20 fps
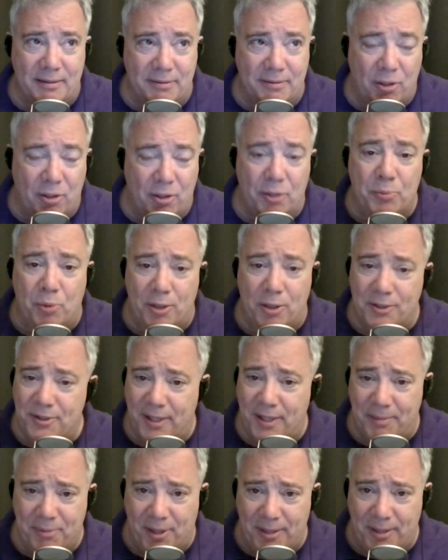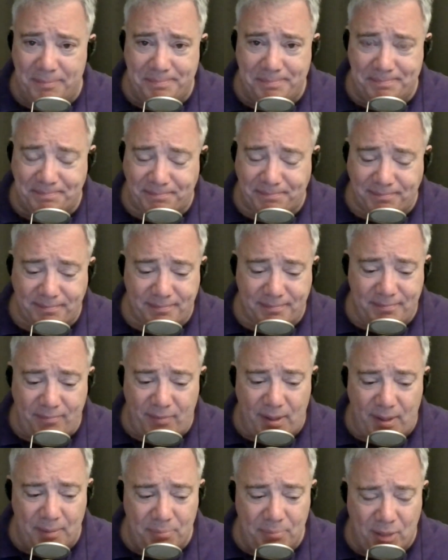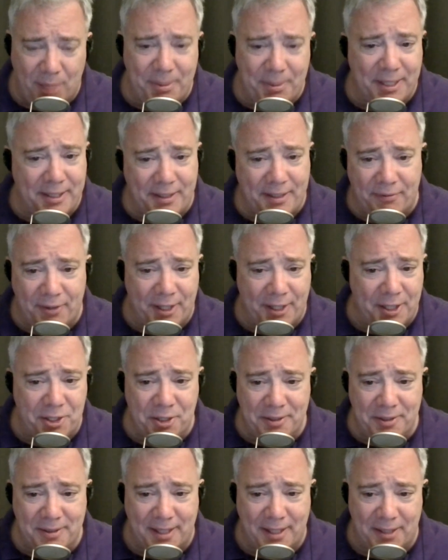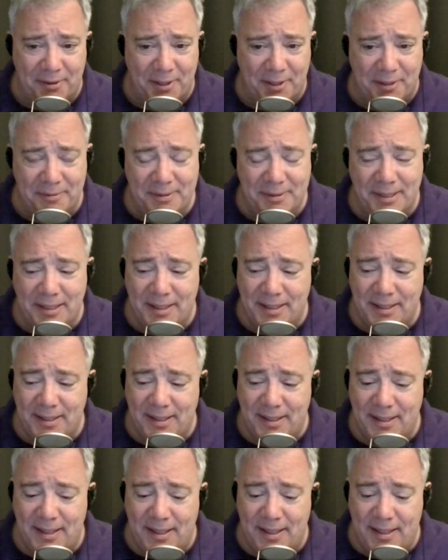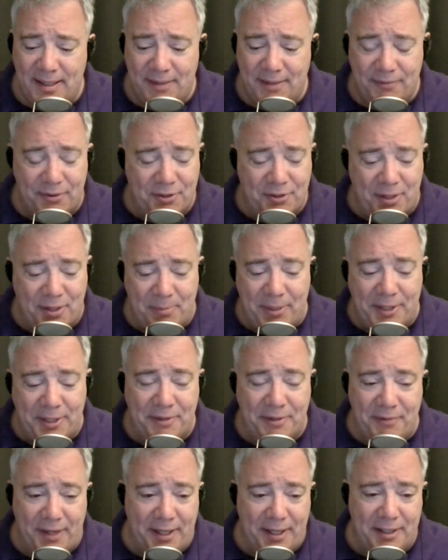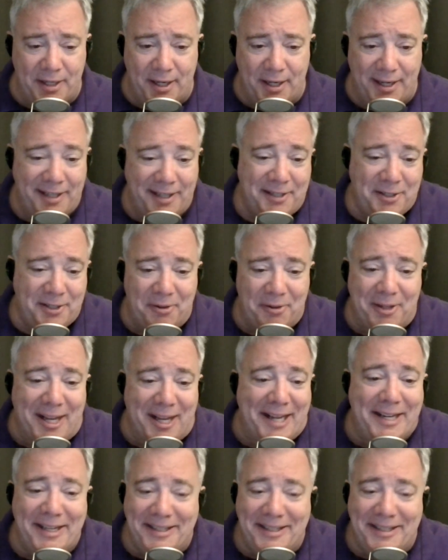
Cold War, same problem. Probably a different engine. I don't know. For some reason, Vanguard, I just don't like it.